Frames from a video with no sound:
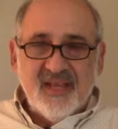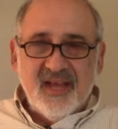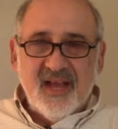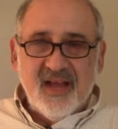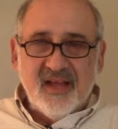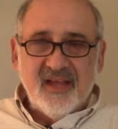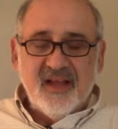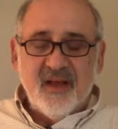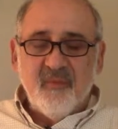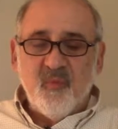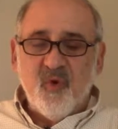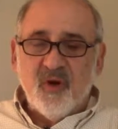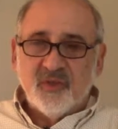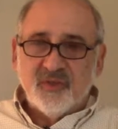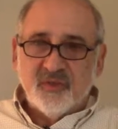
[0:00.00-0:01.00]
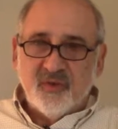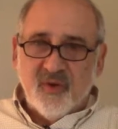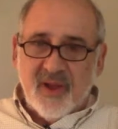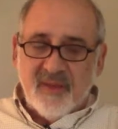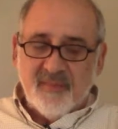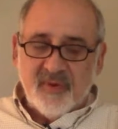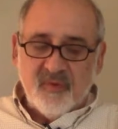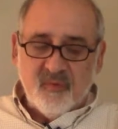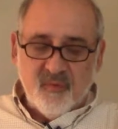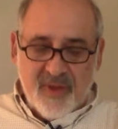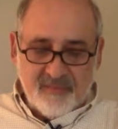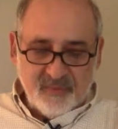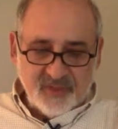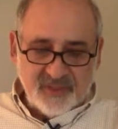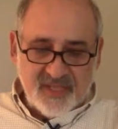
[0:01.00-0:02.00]
Hi, I'm Walter Grayman,
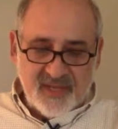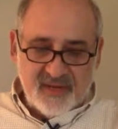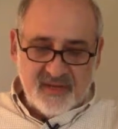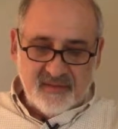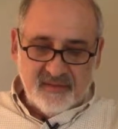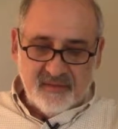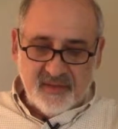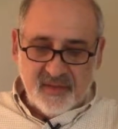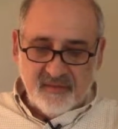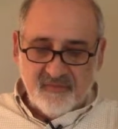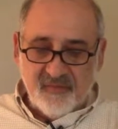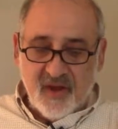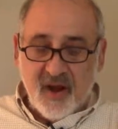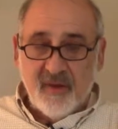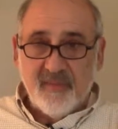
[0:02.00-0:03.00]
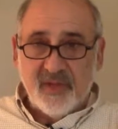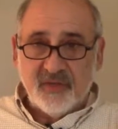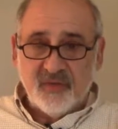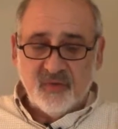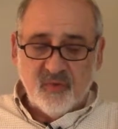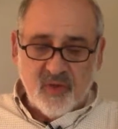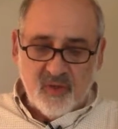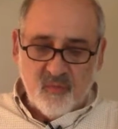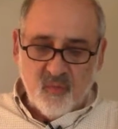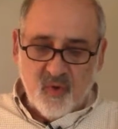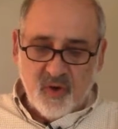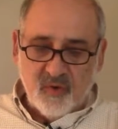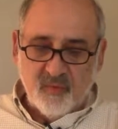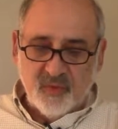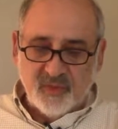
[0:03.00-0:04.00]
representing the Environmental and
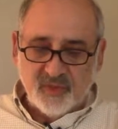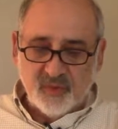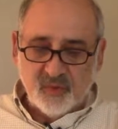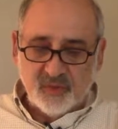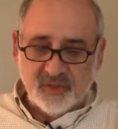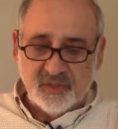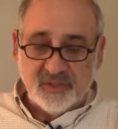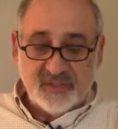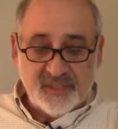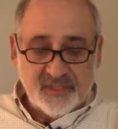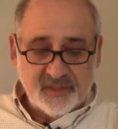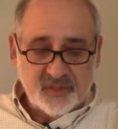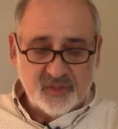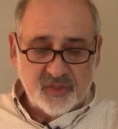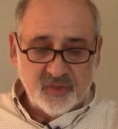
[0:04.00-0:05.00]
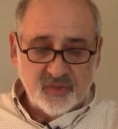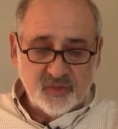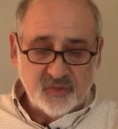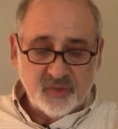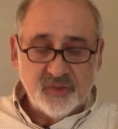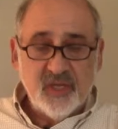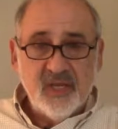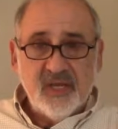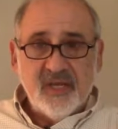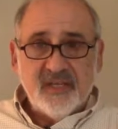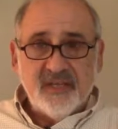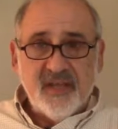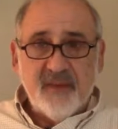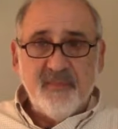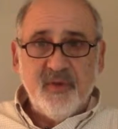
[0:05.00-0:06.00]
Water Resources Institute's
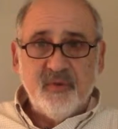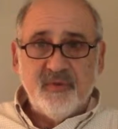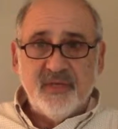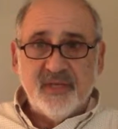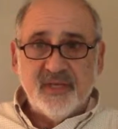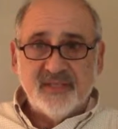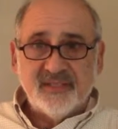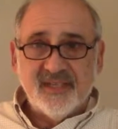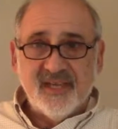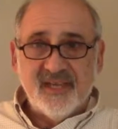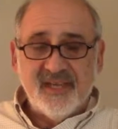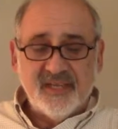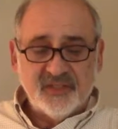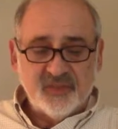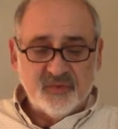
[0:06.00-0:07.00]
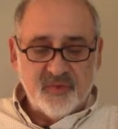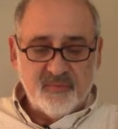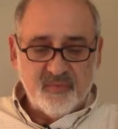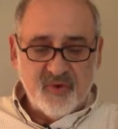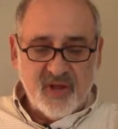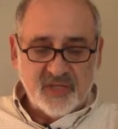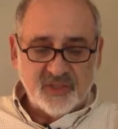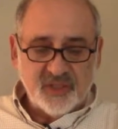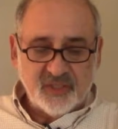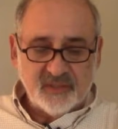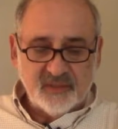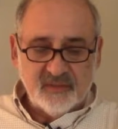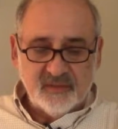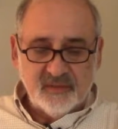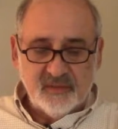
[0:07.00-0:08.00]
WDSA History
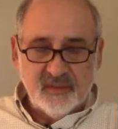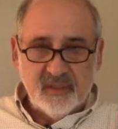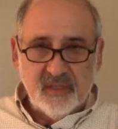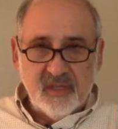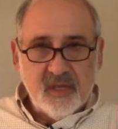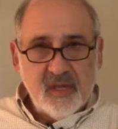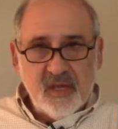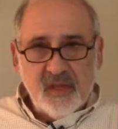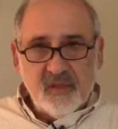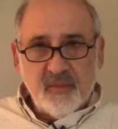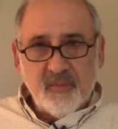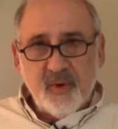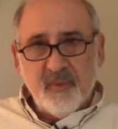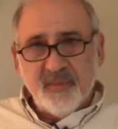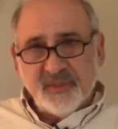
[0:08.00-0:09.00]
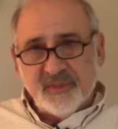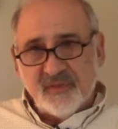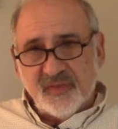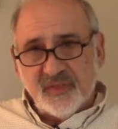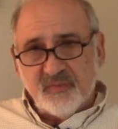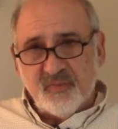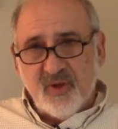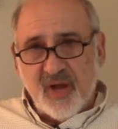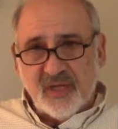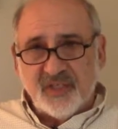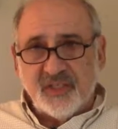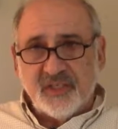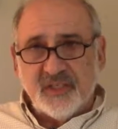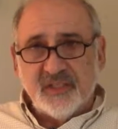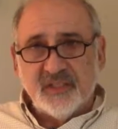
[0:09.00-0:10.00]
Project. The purpose of this
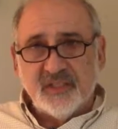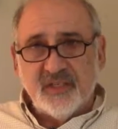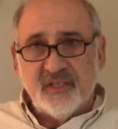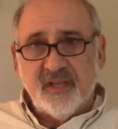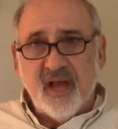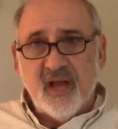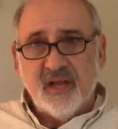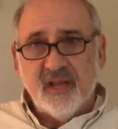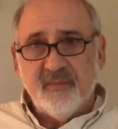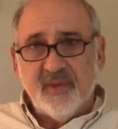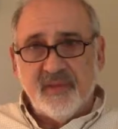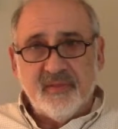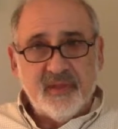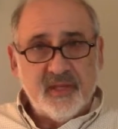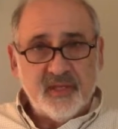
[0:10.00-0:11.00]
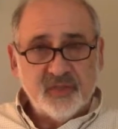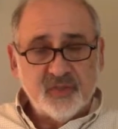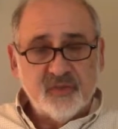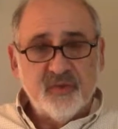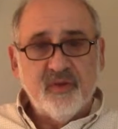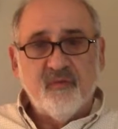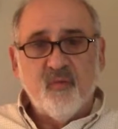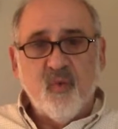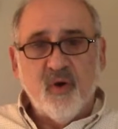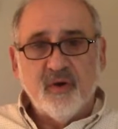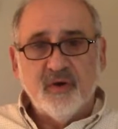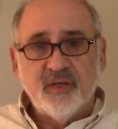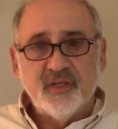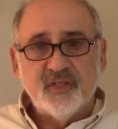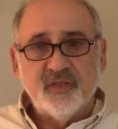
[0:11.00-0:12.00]
project is to document the history of
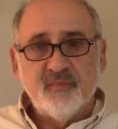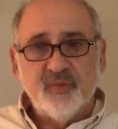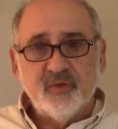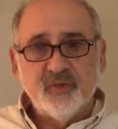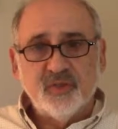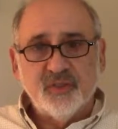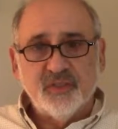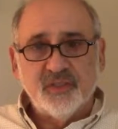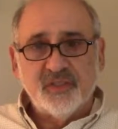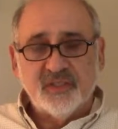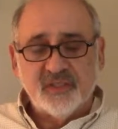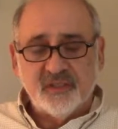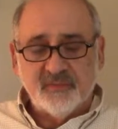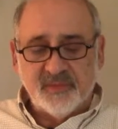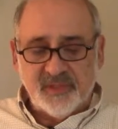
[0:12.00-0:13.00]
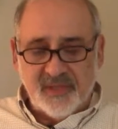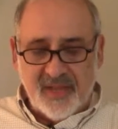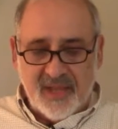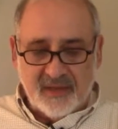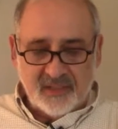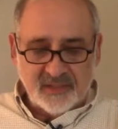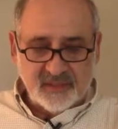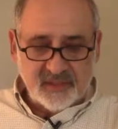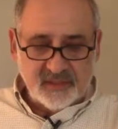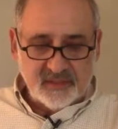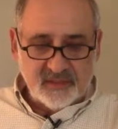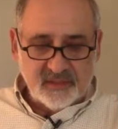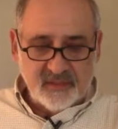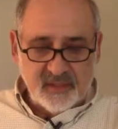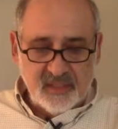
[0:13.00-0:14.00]
water distribution systems analysis.